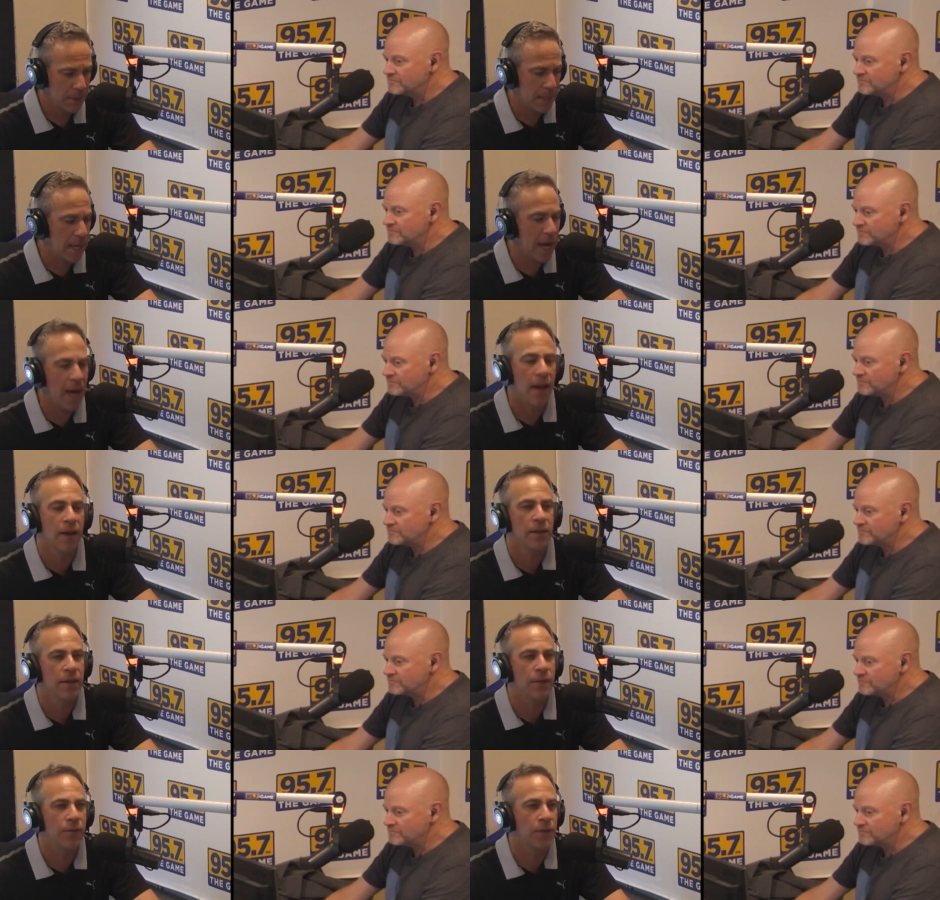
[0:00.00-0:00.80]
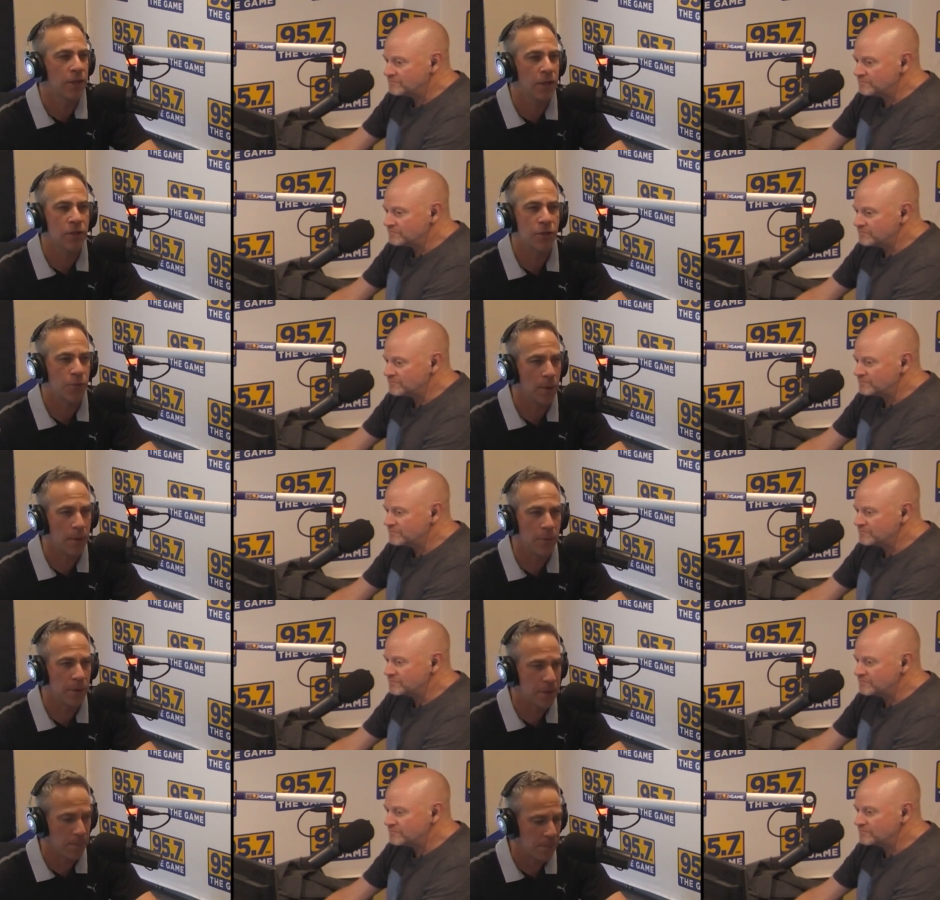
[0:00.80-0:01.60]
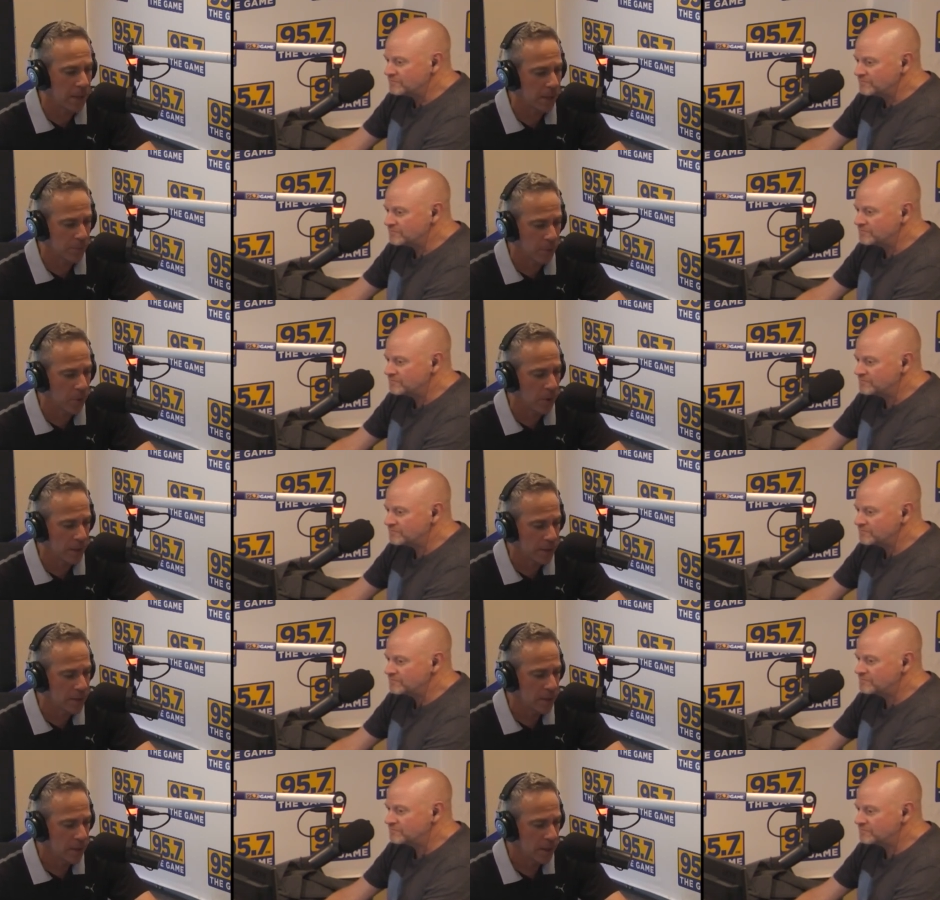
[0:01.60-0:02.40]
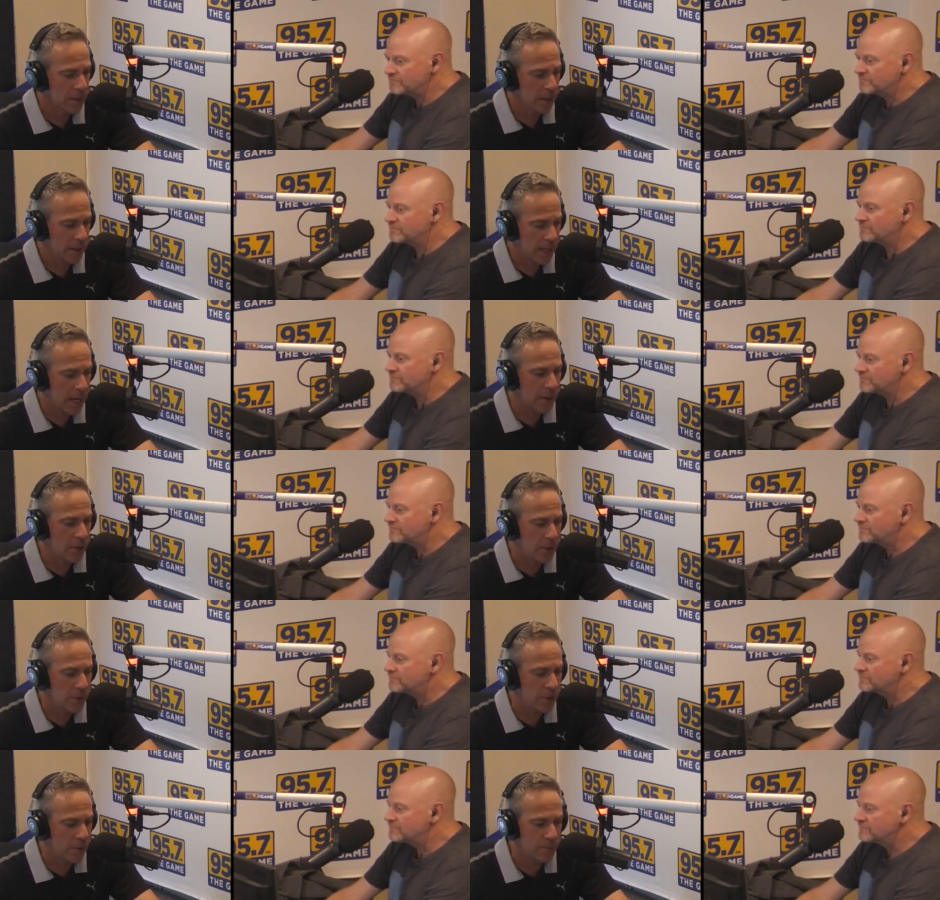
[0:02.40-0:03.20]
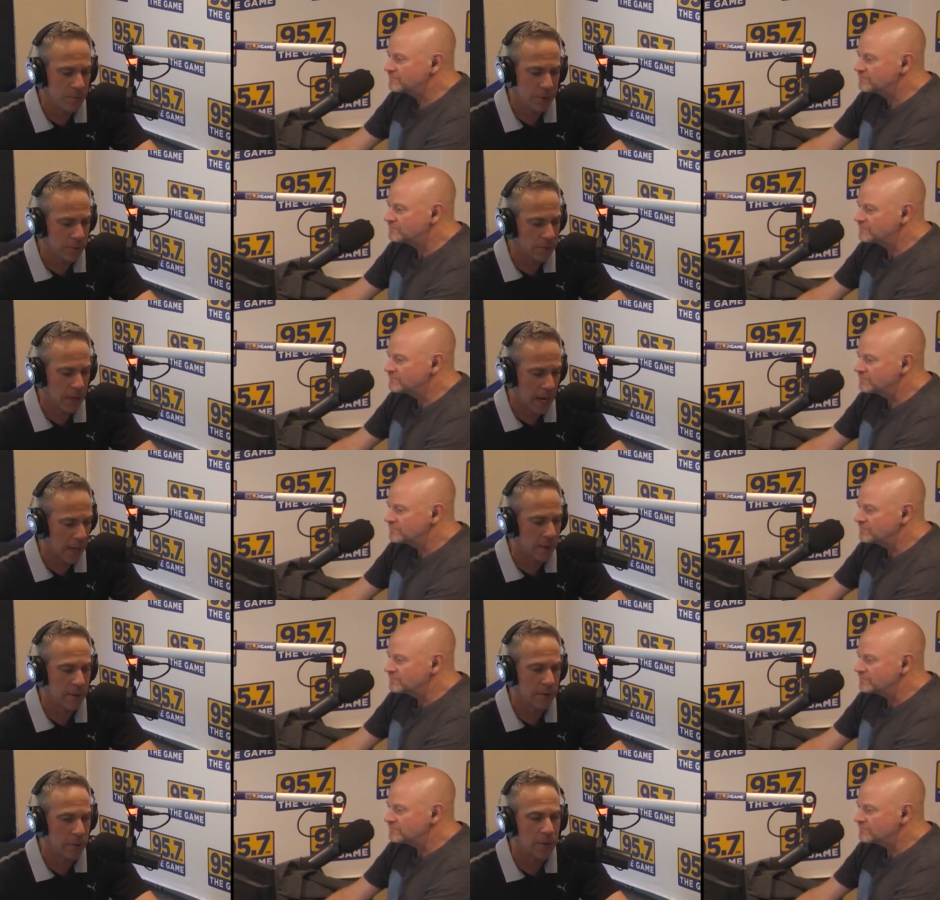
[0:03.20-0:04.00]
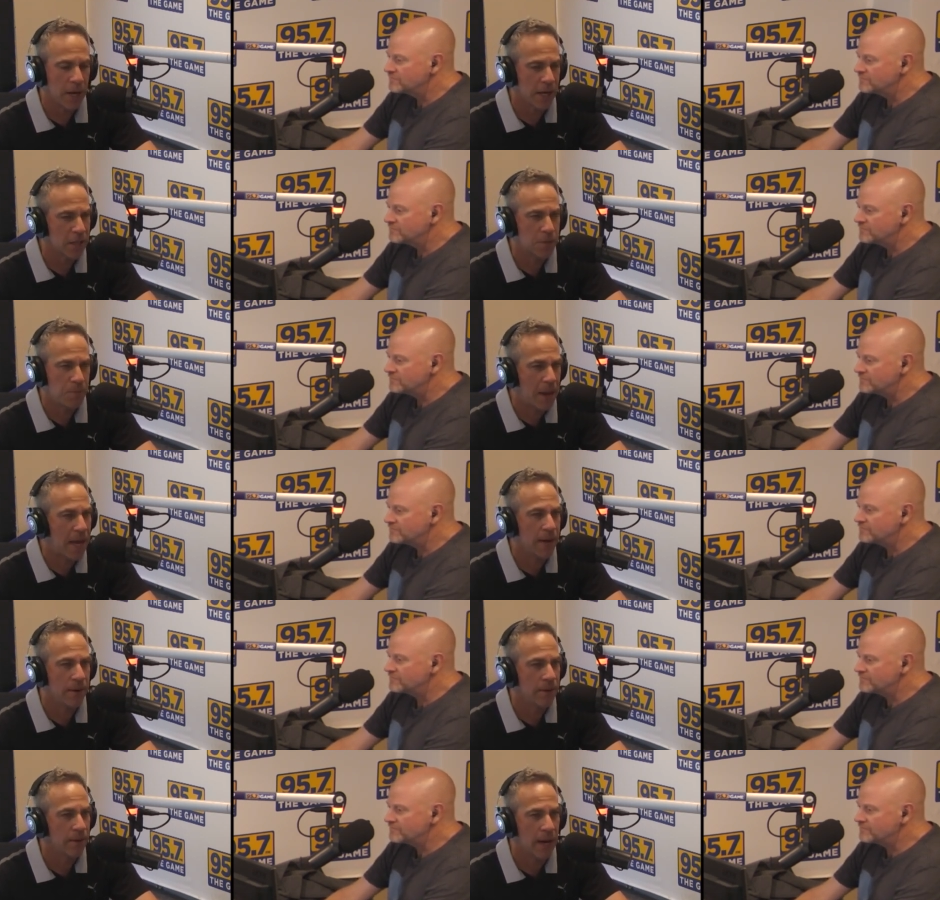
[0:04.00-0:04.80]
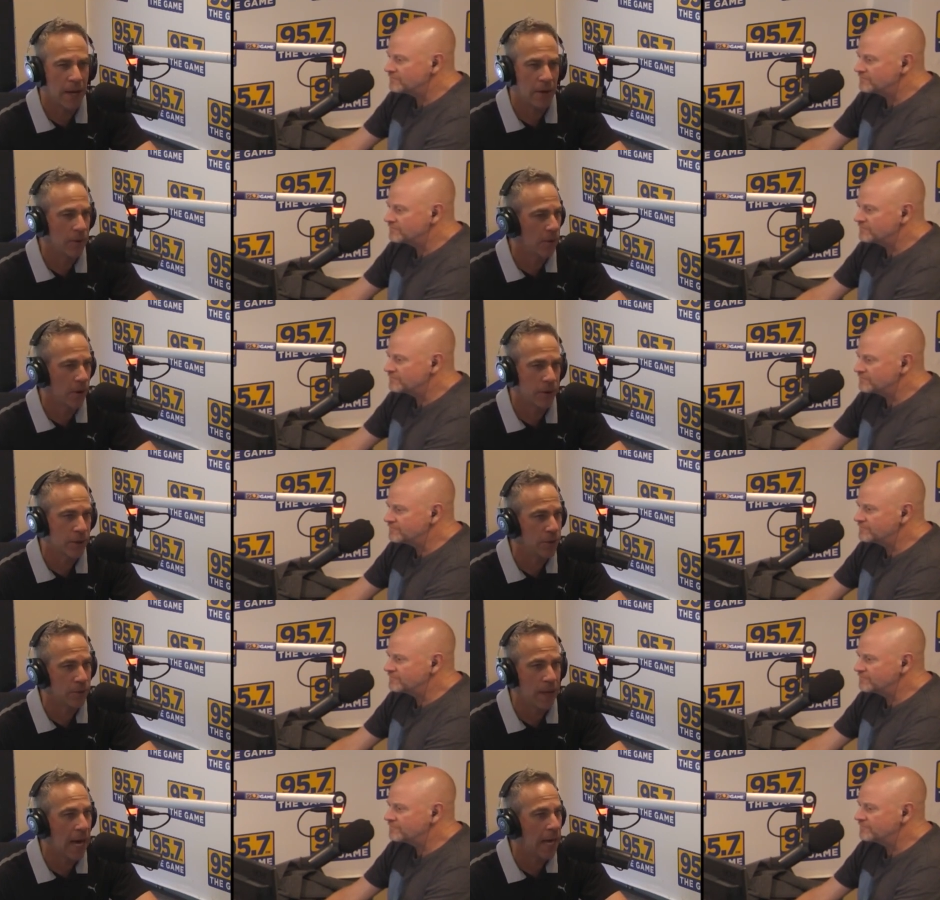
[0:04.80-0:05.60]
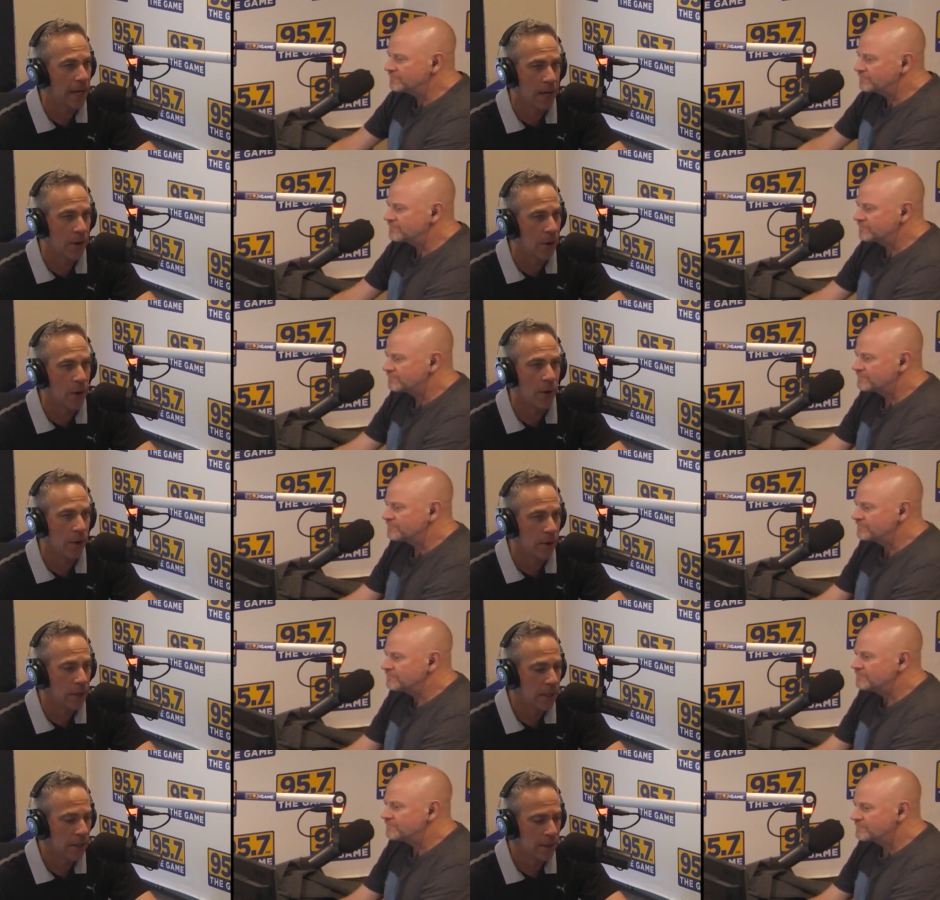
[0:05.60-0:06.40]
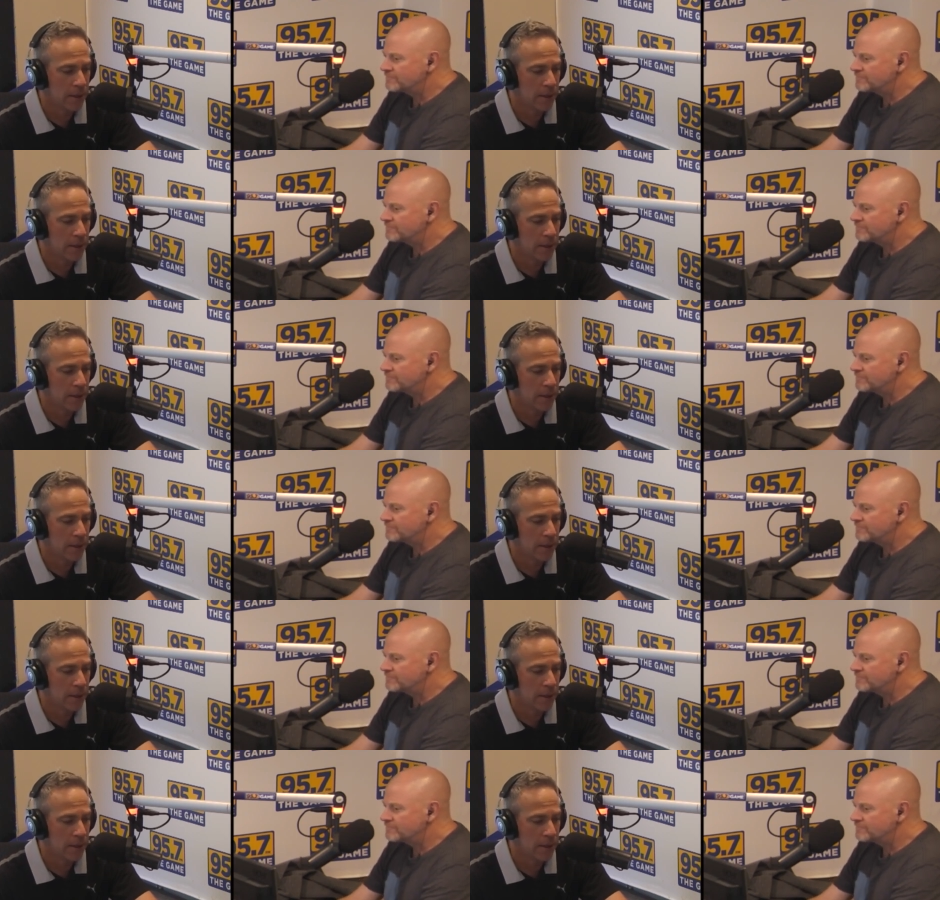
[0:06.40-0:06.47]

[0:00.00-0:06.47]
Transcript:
Speaker 1: yeah, if you're going to swim with the big boys, yeah, you you you got to you got to spend. I don't argue that at all.